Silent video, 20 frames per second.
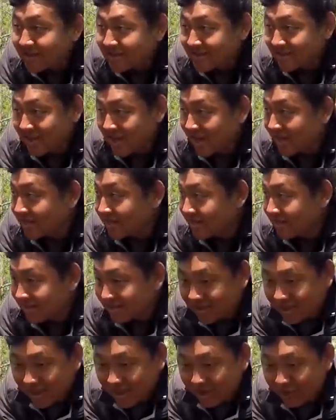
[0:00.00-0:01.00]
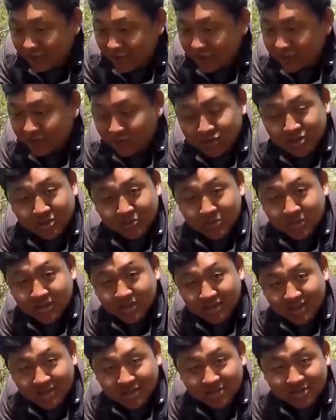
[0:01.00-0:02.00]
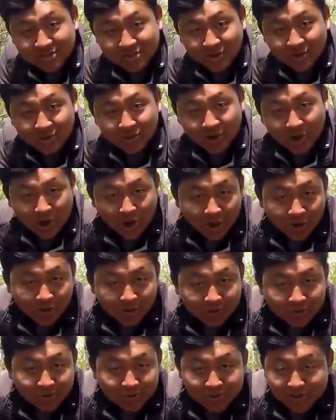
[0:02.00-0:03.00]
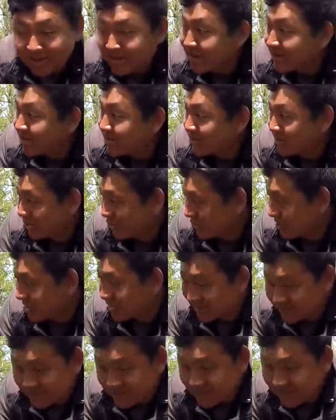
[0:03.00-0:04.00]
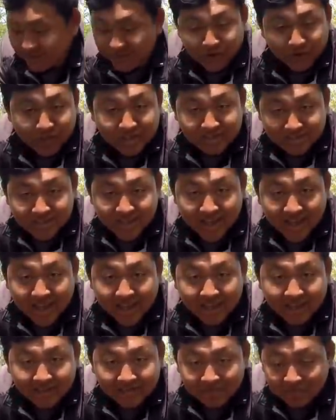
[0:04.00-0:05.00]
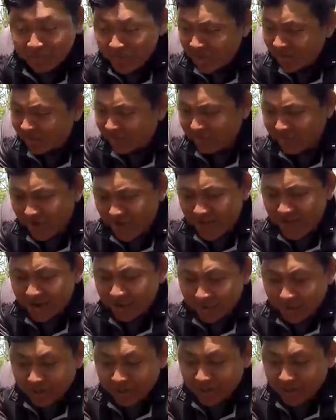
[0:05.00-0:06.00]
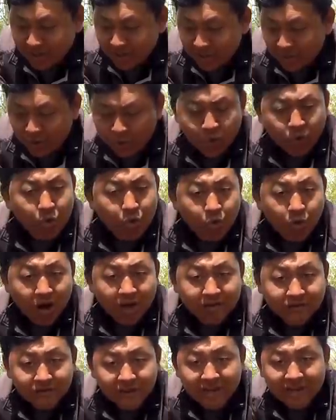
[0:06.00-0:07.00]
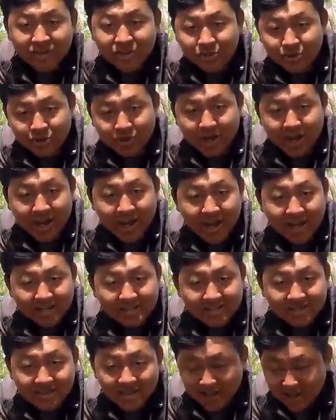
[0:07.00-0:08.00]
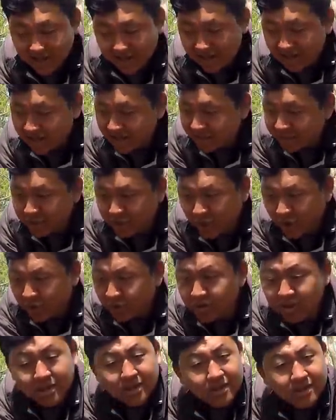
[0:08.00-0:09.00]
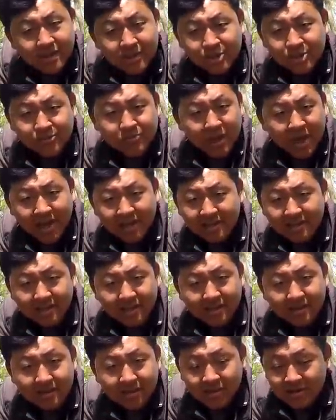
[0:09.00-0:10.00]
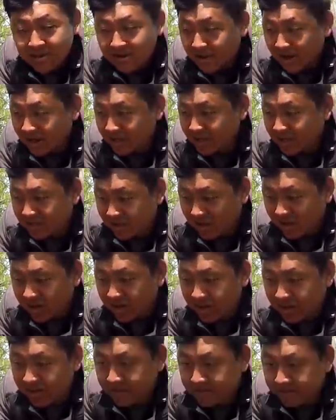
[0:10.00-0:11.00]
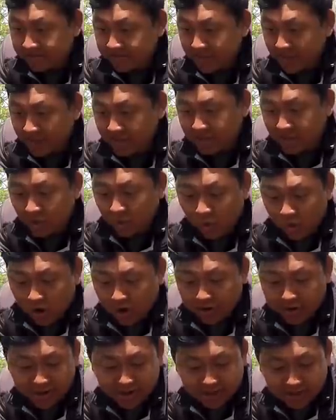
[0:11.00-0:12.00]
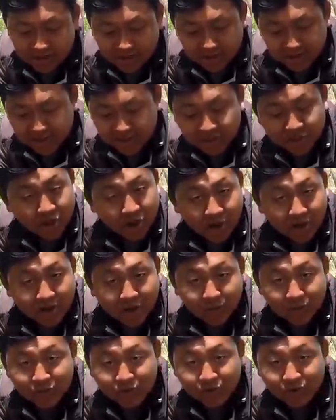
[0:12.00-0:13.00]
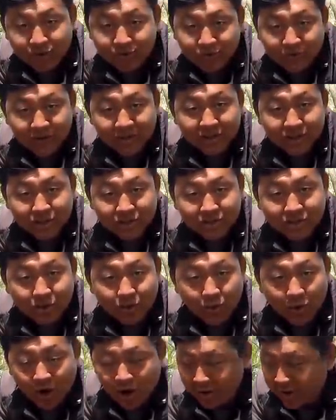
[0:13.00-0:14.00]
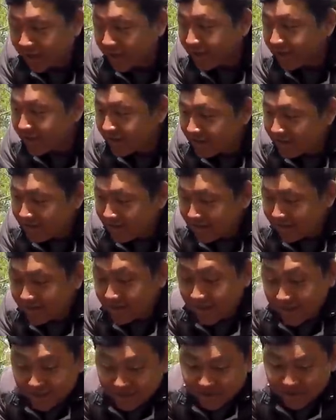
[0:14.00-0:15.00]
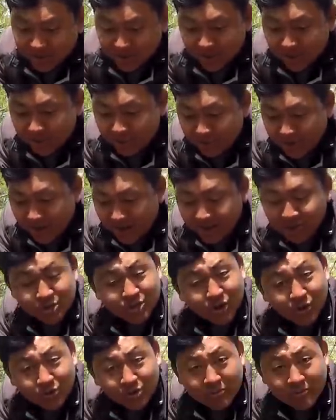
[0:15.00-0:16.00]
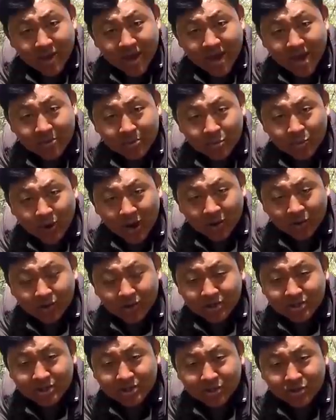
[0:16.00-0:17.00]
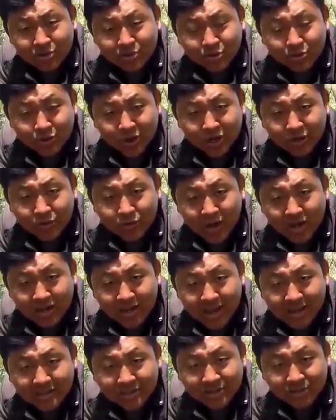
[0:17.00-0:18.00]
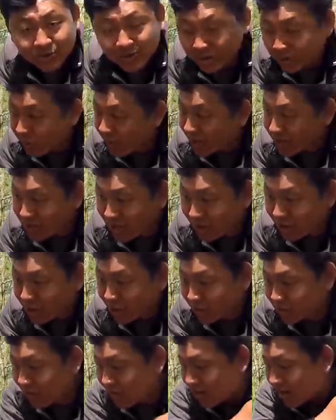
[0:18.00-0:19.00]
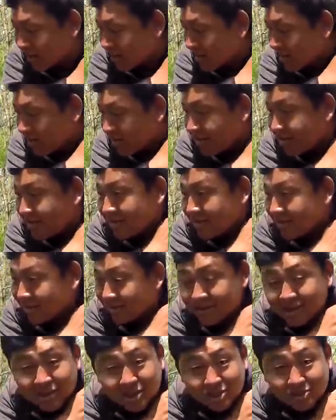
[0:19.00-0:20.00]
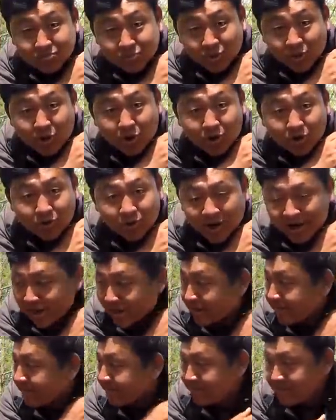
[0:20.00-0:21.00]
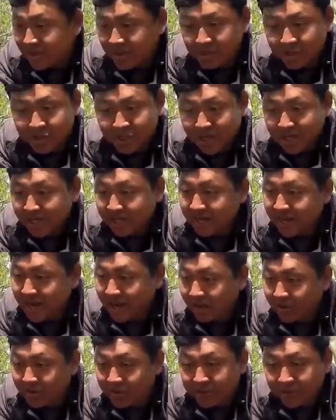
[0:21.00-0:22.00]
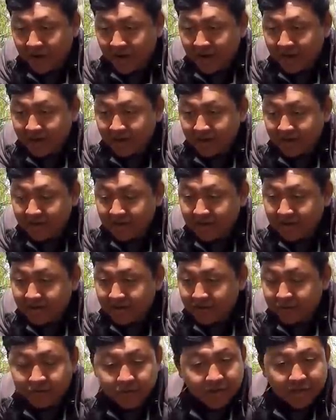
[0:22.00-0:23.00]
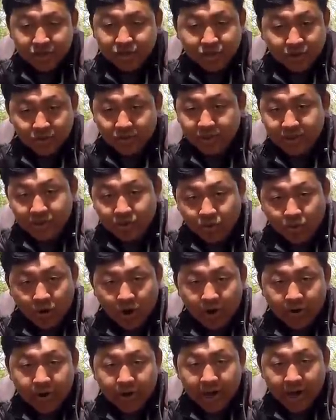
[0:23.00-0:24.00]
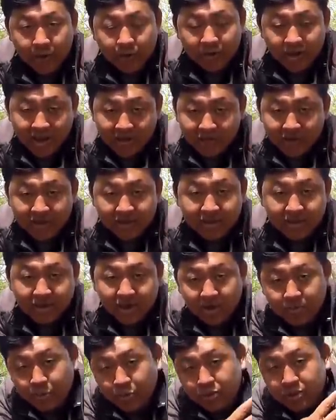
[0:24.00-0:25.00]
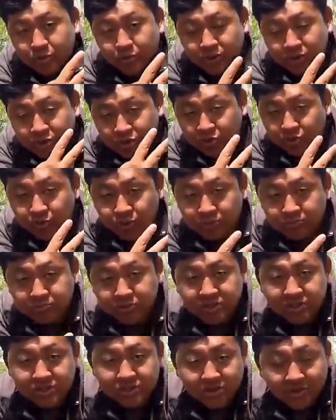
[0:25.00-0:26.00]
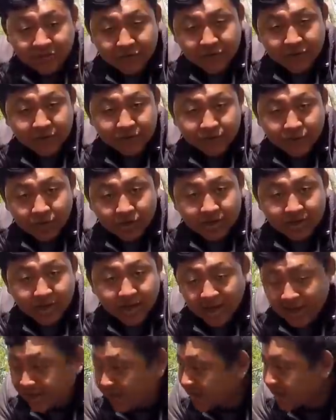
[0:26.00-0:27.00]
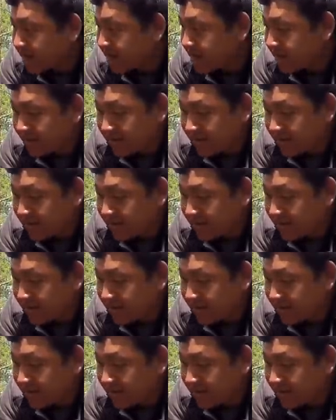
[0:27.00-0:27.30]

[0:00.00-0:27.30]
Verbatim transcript: Sadly, life responsibilities, you know, calls. So this is it for today. Very cool adventure I had today, totally unexpected. I started at the quarry and I thought I was going to finish at the quarry, and then, you know, I saw on the map, wow, there's a little creek right next to it. Why not go there and explore, right? And check it out. If I fished only the quarry, I would have ended up only with two species of fish for the day.